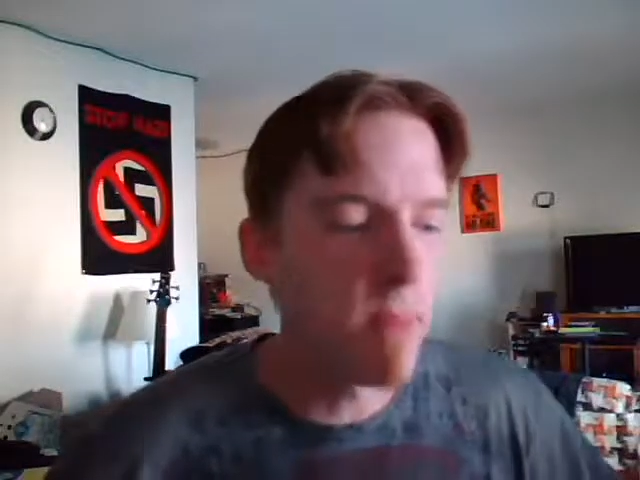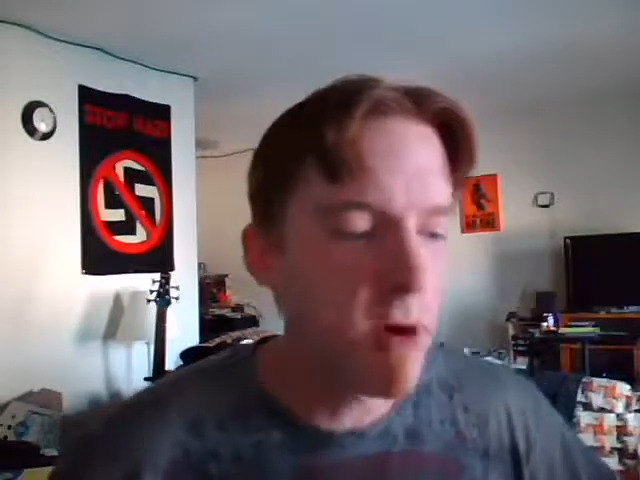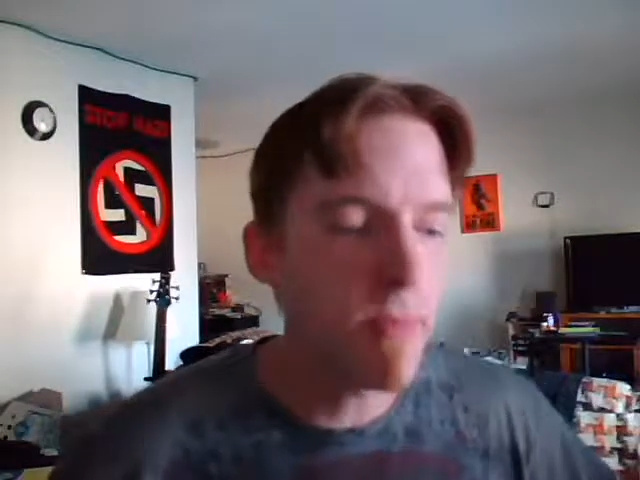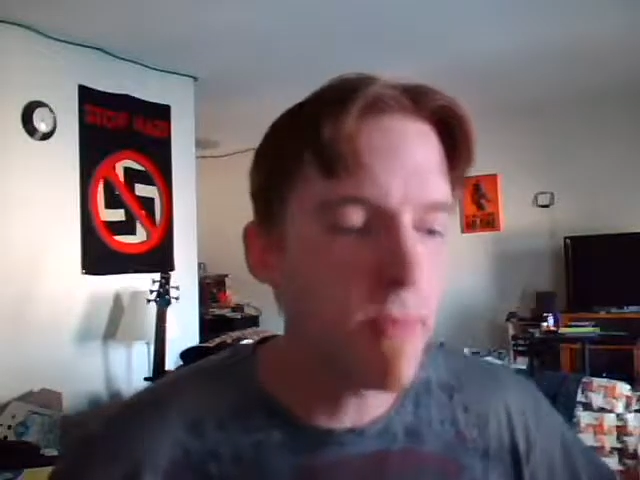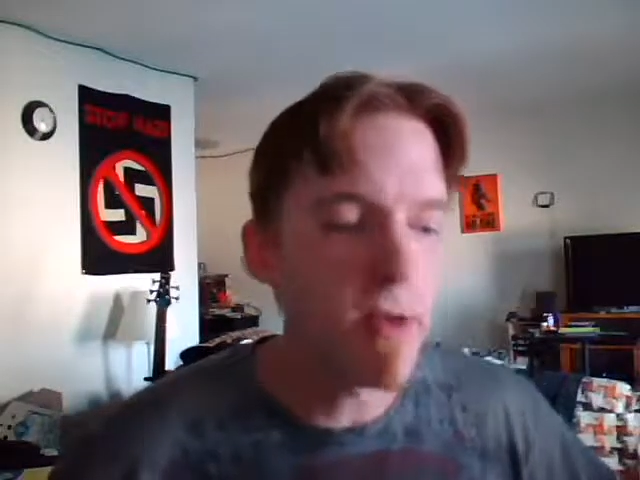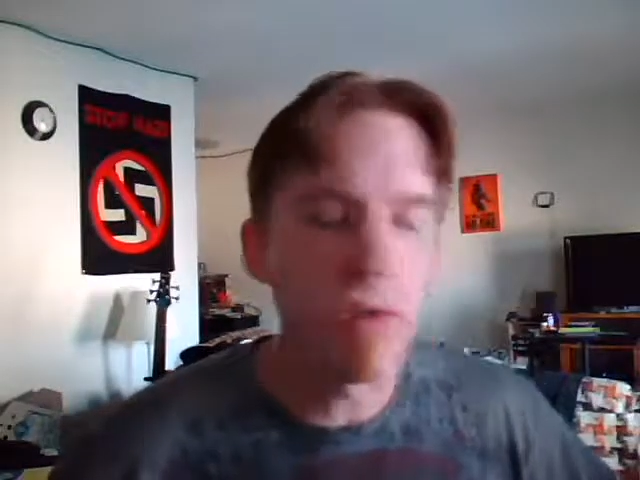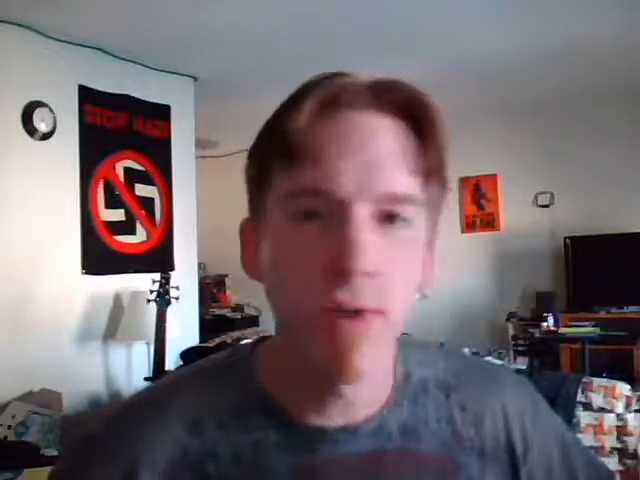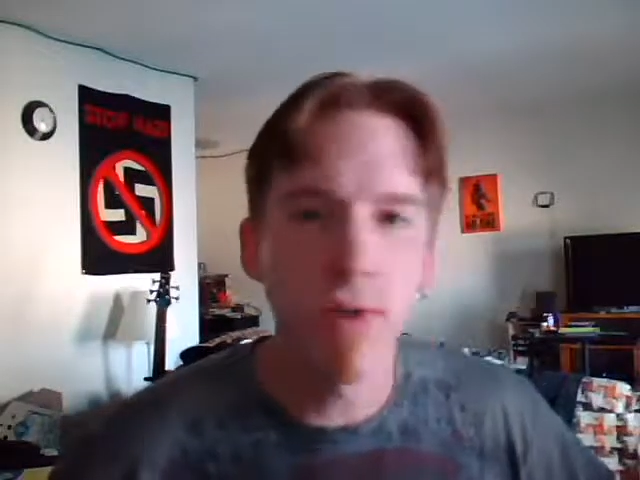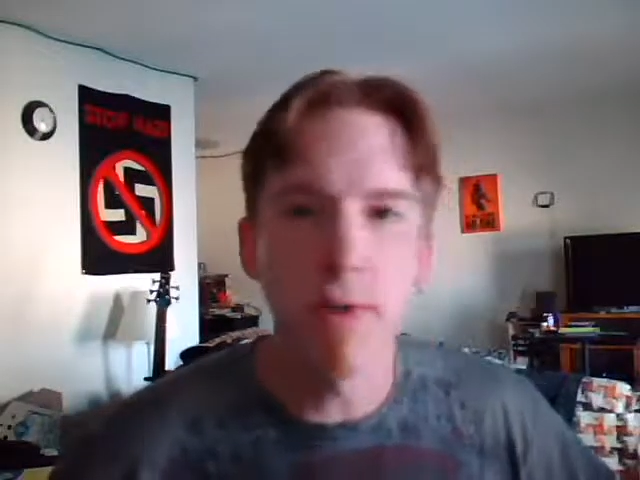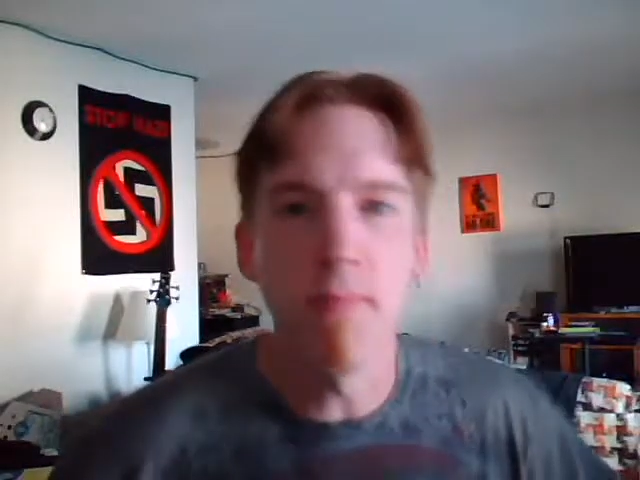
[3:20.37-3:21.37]

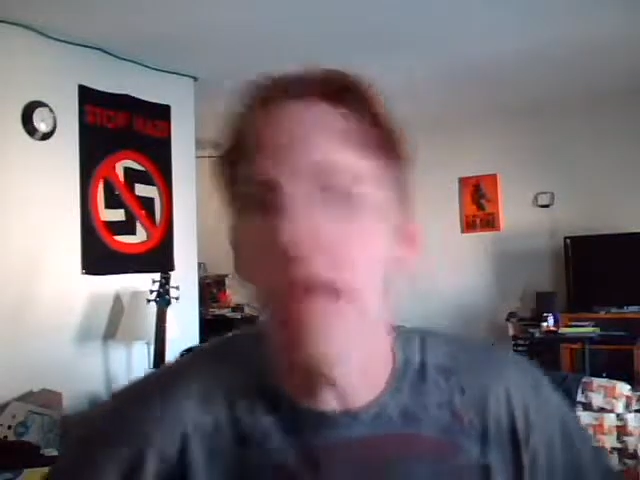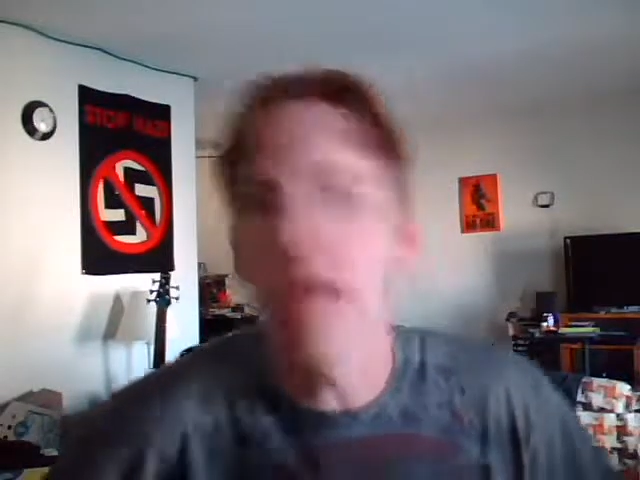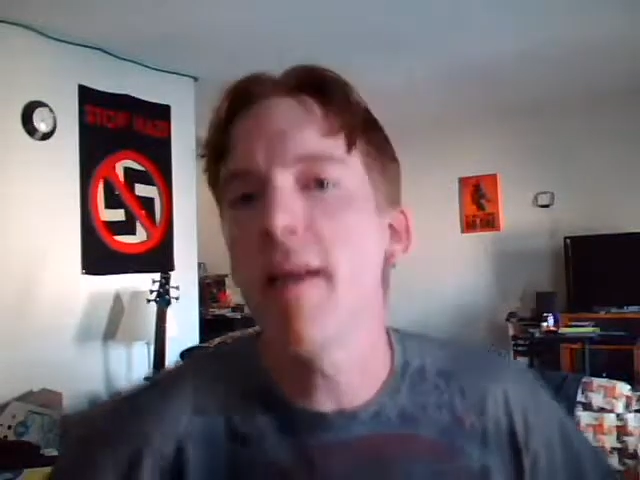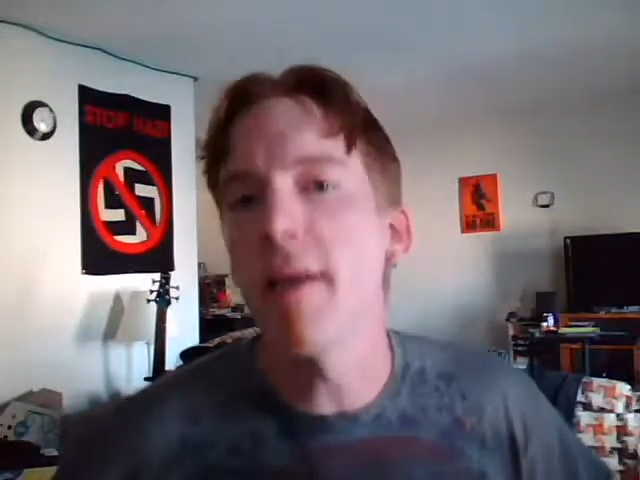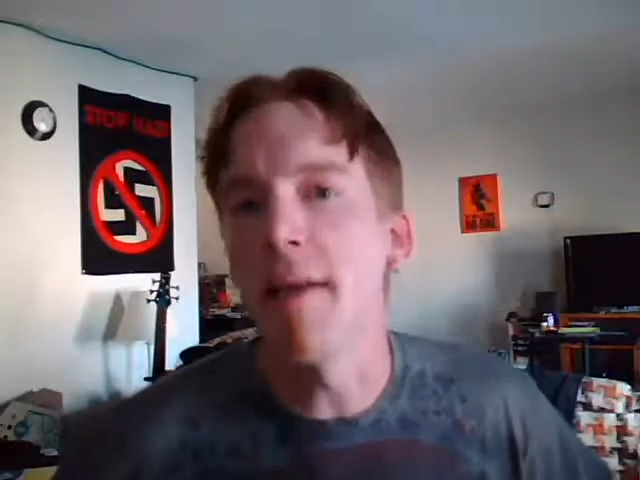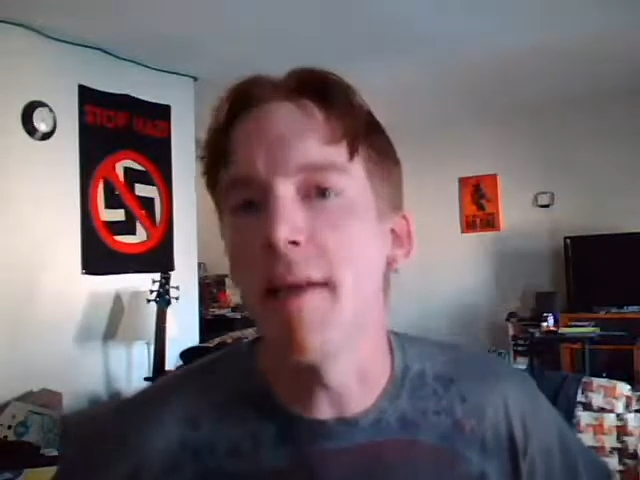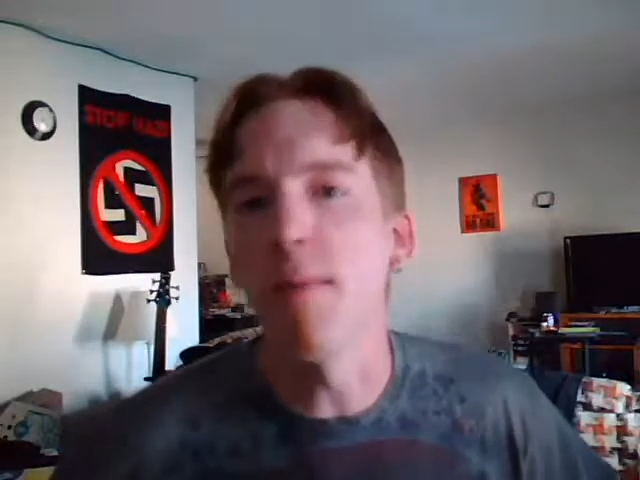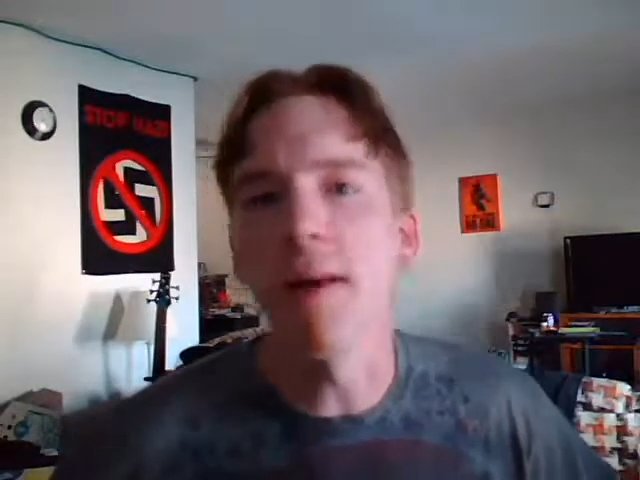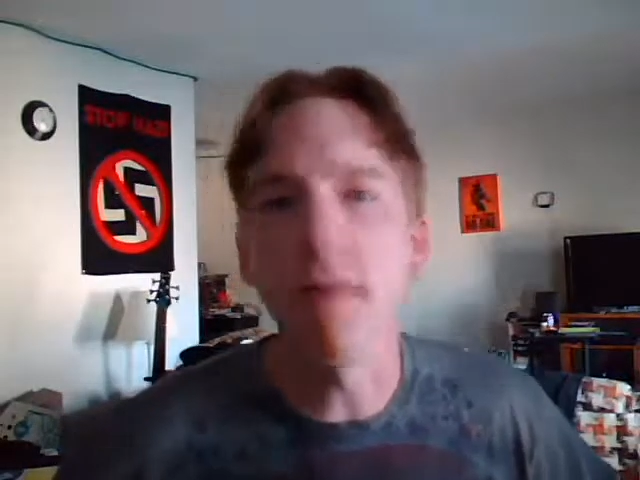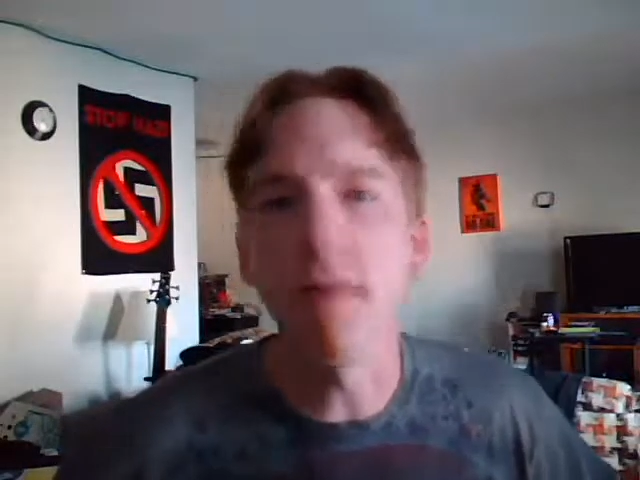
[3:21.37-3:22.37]
purpose and meaning in
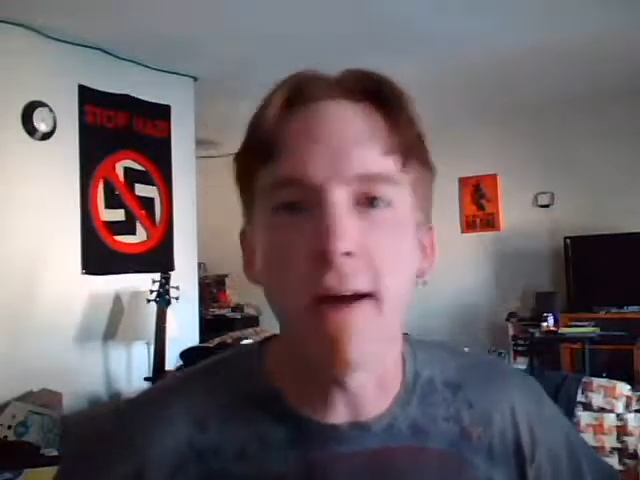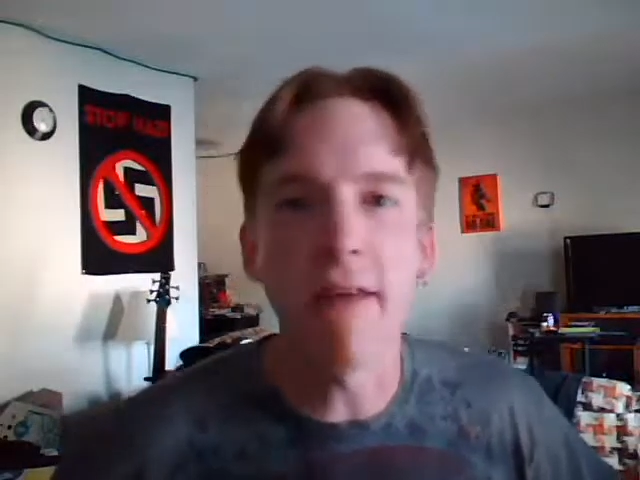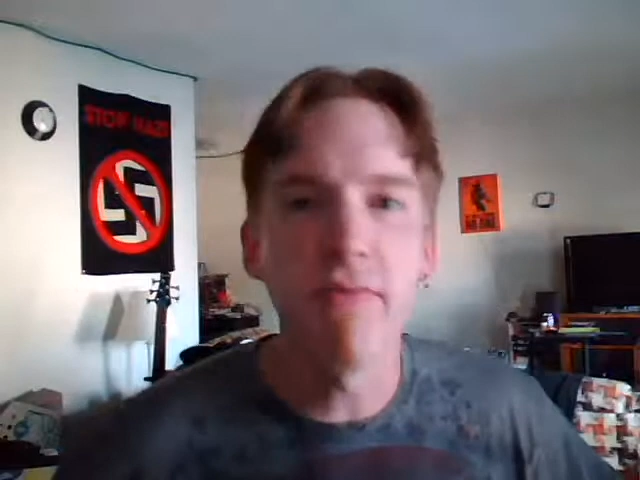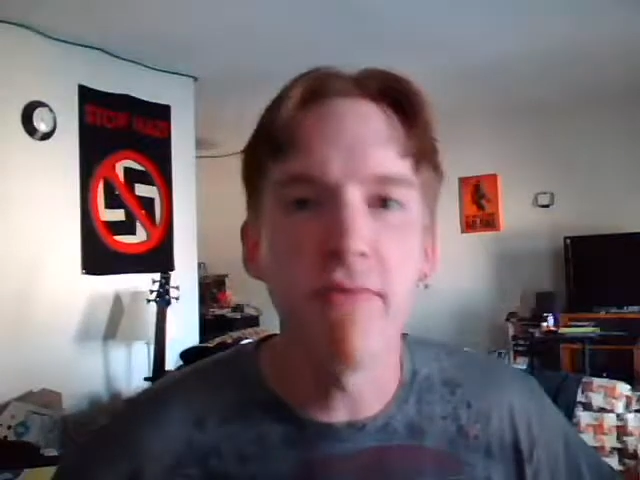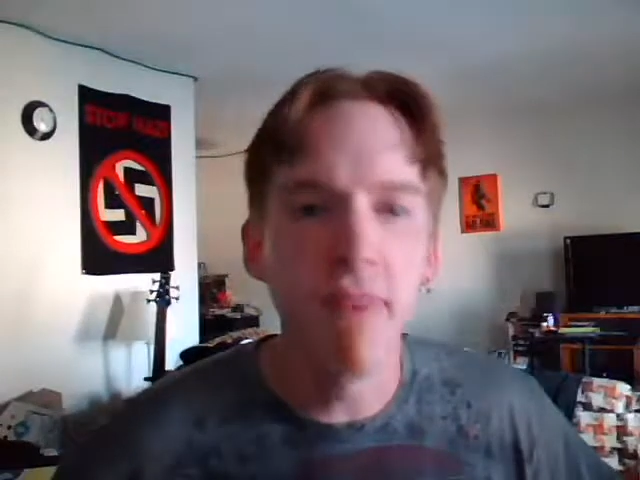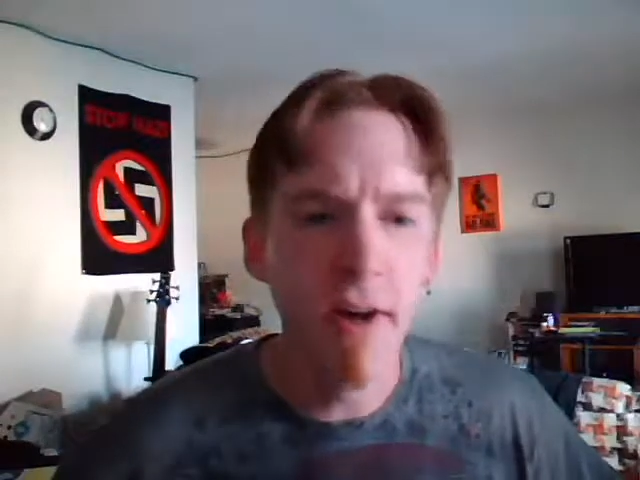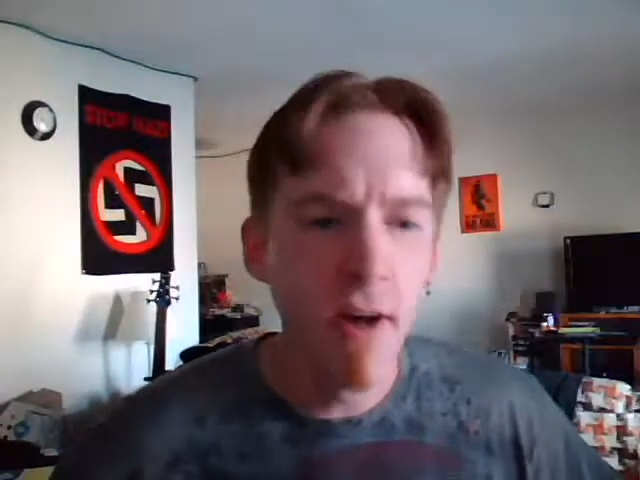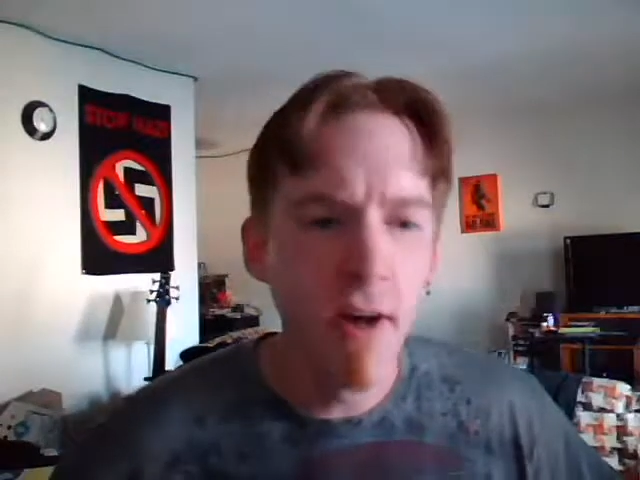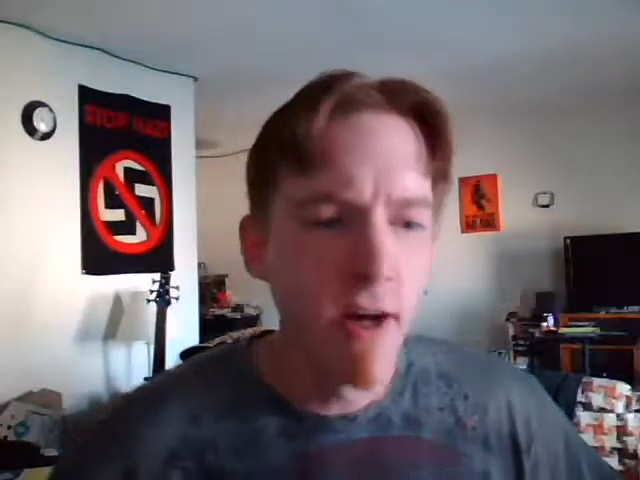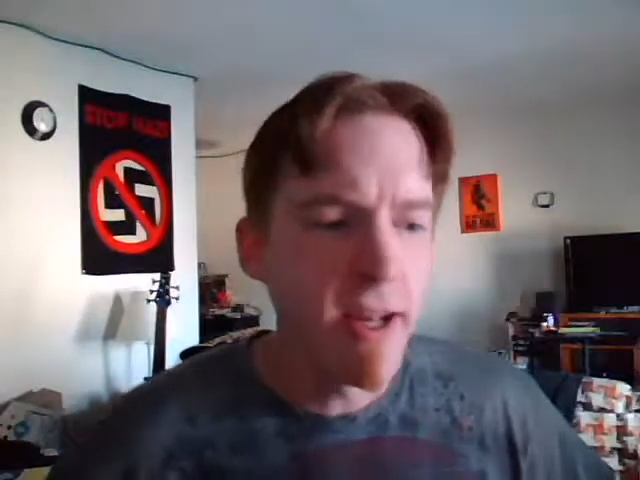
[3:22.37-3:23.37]
my life,